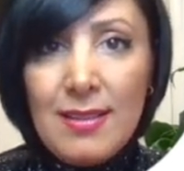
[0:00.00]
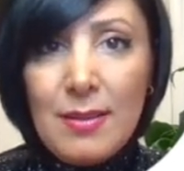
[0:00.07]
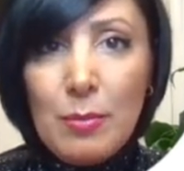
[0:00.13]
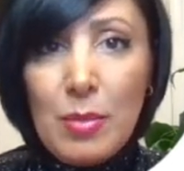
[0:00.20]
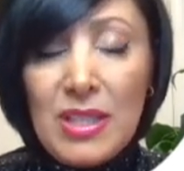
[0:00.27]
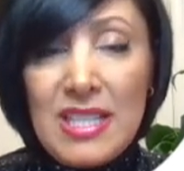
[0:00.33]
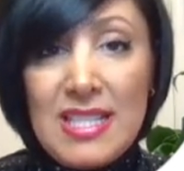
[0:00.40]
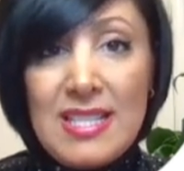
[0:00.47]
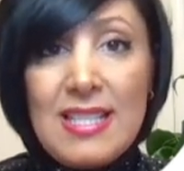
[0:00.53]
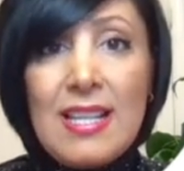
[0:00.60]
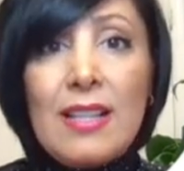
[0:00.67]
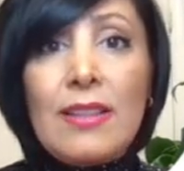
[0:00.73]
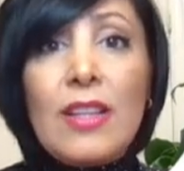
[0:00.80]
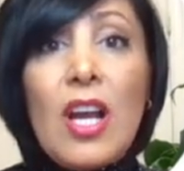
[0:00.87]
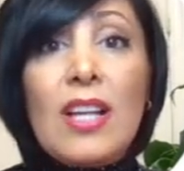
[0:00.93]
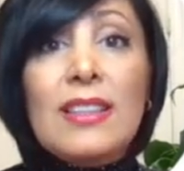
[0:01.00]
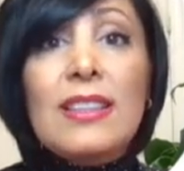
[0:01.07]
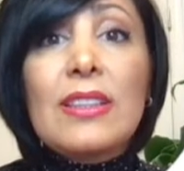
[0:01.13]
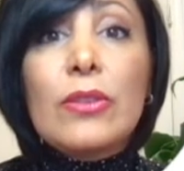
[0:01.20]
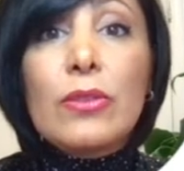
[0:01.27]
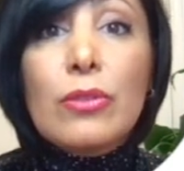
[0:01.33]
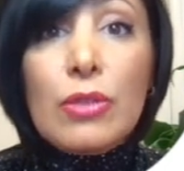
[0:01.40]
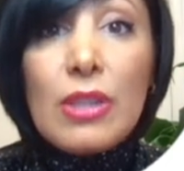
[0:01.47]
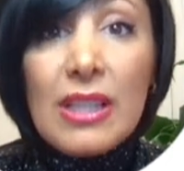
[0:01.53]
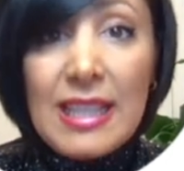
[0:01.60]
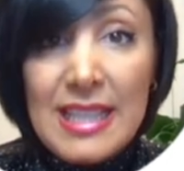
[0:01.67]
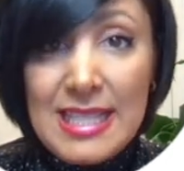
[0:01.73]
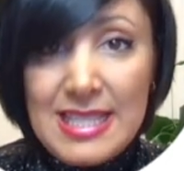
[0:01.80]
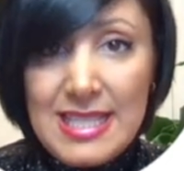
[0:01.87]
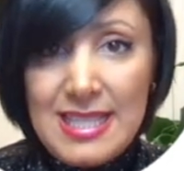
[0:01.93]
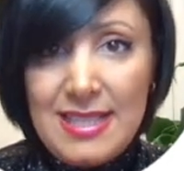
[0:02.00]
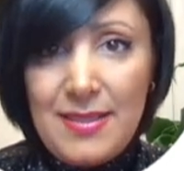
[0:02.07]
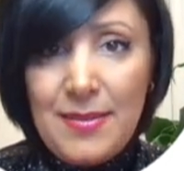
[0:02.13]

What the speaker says: but is still not released.